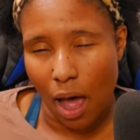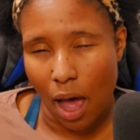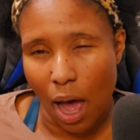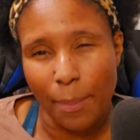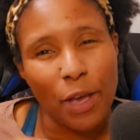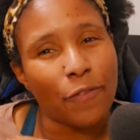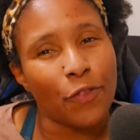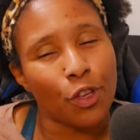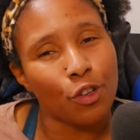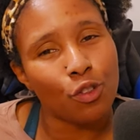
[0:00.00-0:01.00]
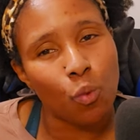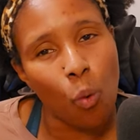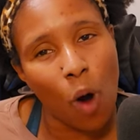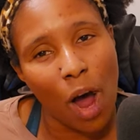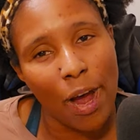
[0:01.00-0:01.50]
I'm confused
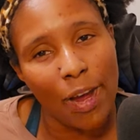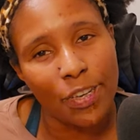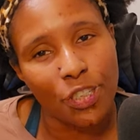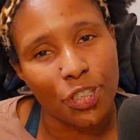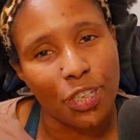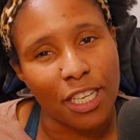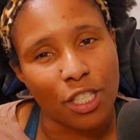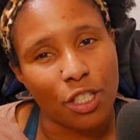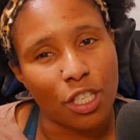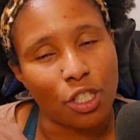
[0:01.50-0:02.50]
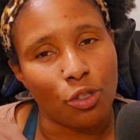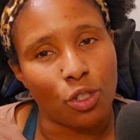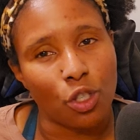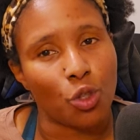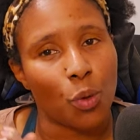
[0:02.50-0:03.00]
why she continues
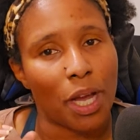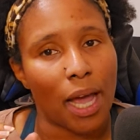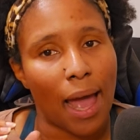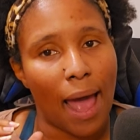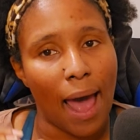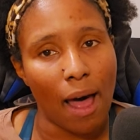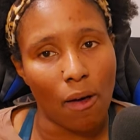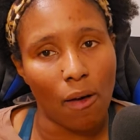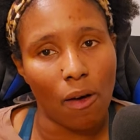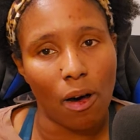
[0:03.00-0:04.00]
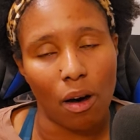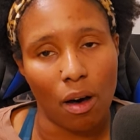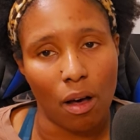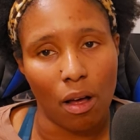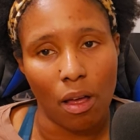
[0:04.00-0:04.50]
to drink
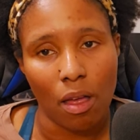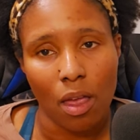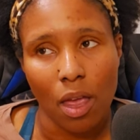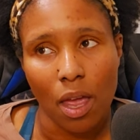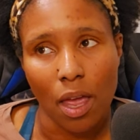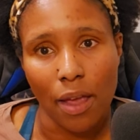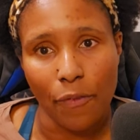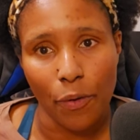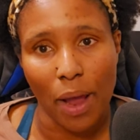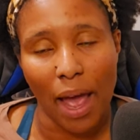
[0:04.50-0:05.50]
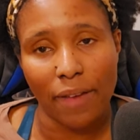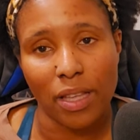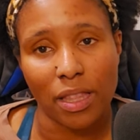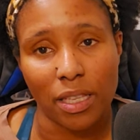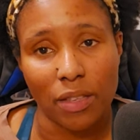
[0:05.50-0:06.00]
alcohol if you're
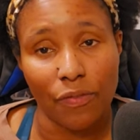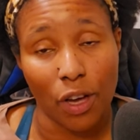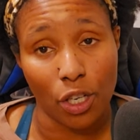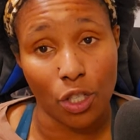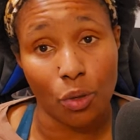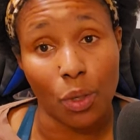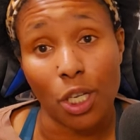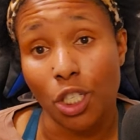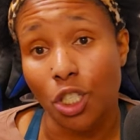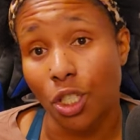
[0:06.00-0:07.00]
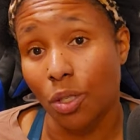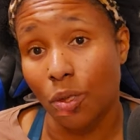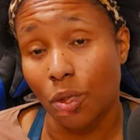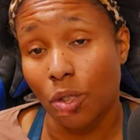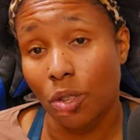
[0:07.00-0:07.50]
having these functional
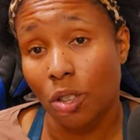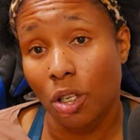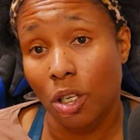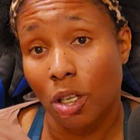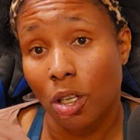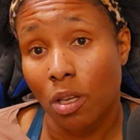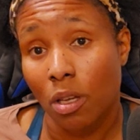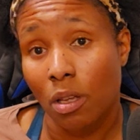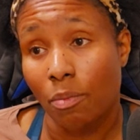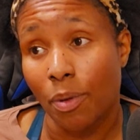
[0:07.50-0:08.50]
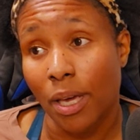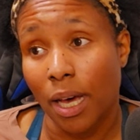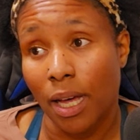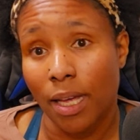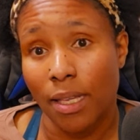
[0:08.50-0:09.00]
issues.
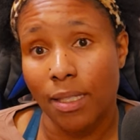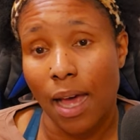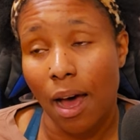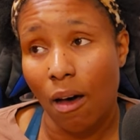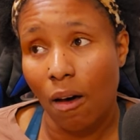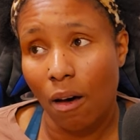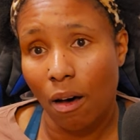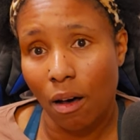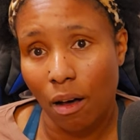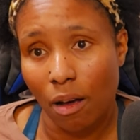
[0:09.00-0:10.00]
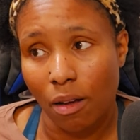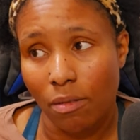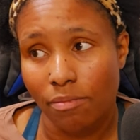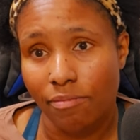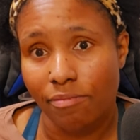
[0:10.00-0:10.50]
Because
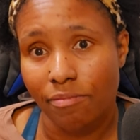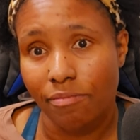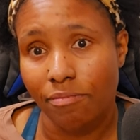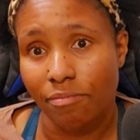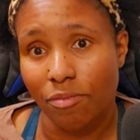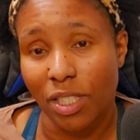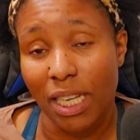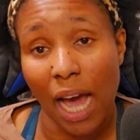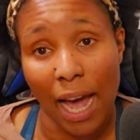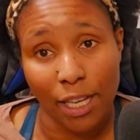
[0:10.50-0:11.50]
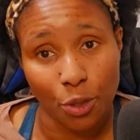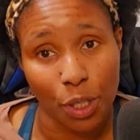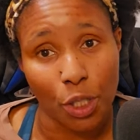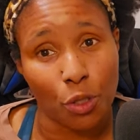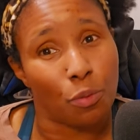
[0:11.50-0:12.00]
alcohol
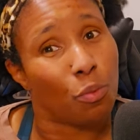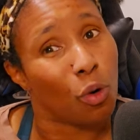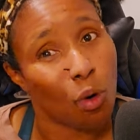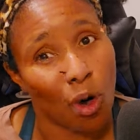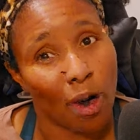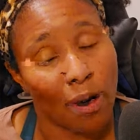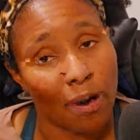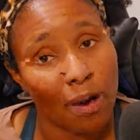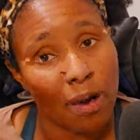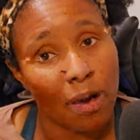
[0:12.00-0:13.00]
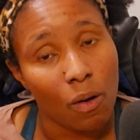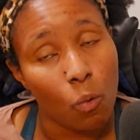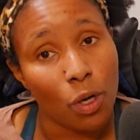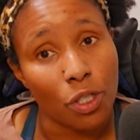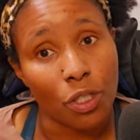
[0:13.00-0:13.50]
dehydrates you more,
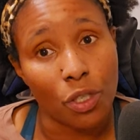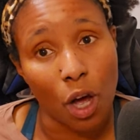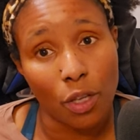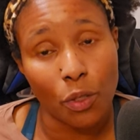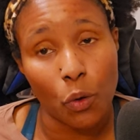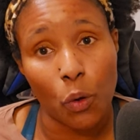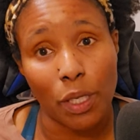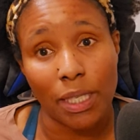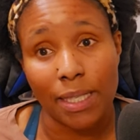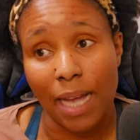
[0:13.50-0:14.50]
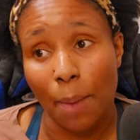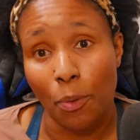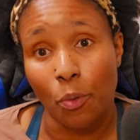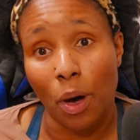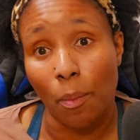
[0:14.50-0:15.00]
which is also going to stop
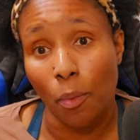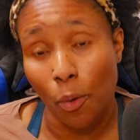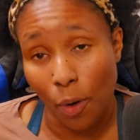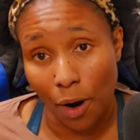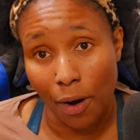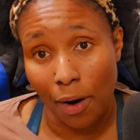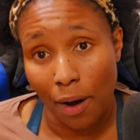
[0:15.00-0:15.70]
you up more.